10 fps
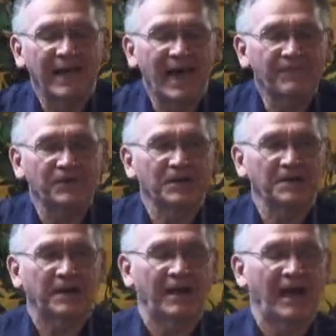
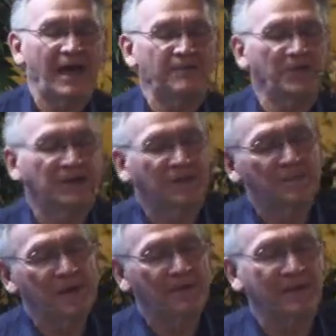African
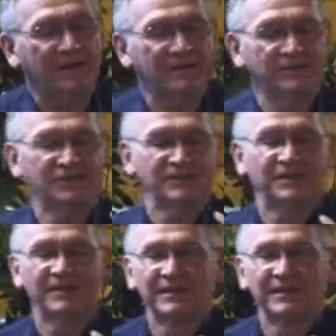Americans,